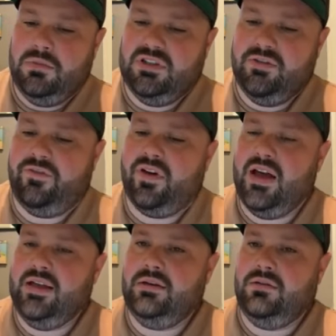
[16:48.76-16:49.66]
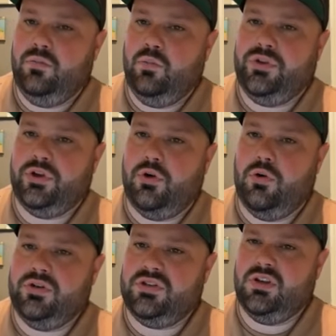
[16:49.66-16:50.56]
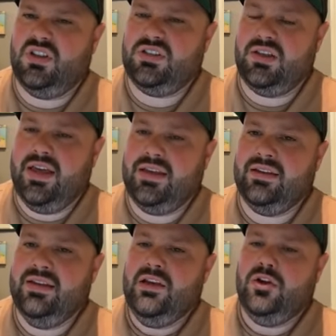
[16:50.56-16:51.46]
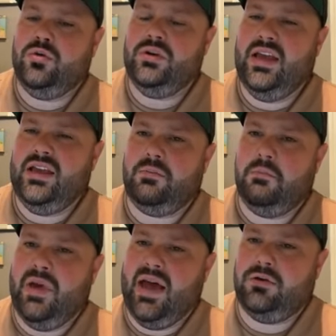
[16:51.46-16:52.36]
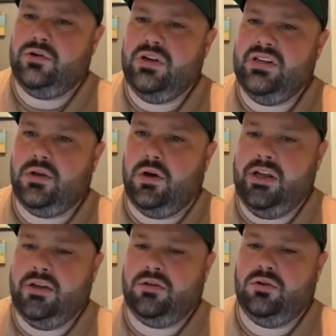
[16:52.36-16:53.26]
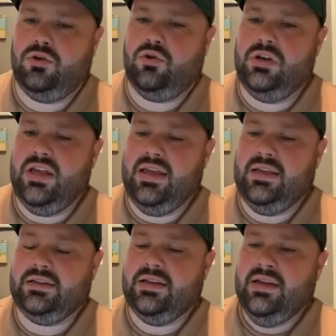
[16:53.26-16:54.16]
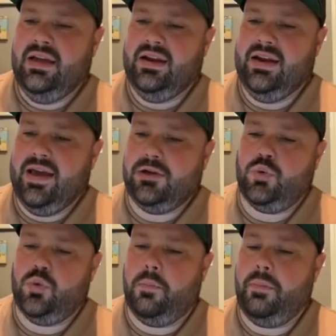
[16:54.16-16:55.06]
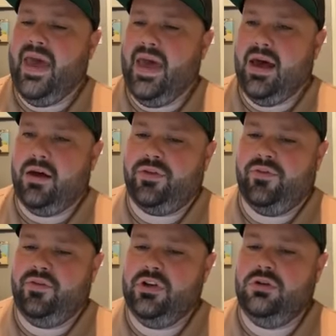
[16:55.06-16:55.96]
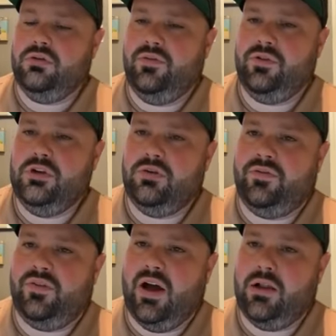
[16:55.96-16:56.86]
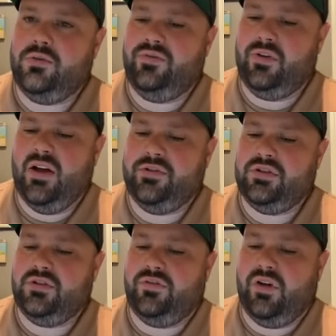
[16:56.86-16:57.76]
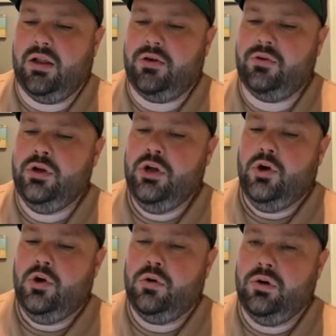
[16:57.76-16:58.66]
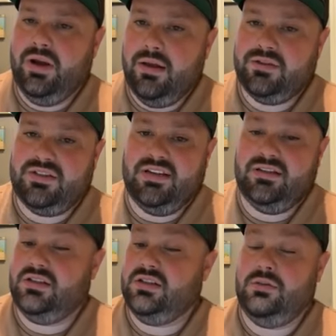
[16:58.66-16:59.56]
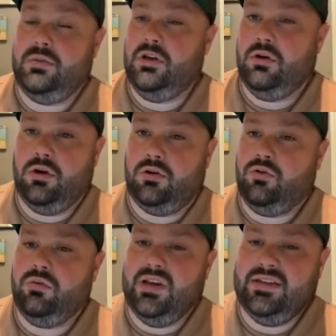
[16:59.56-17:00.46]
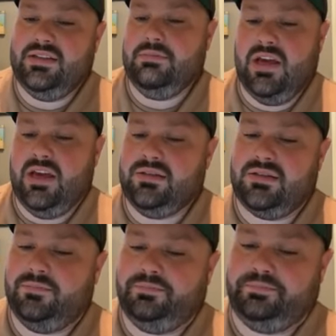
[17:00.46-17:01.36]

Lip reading: define what the course looks like, create boundaries on it, create an actual path for you to follow and for others to follow, or else it's just going to be a crazy mess.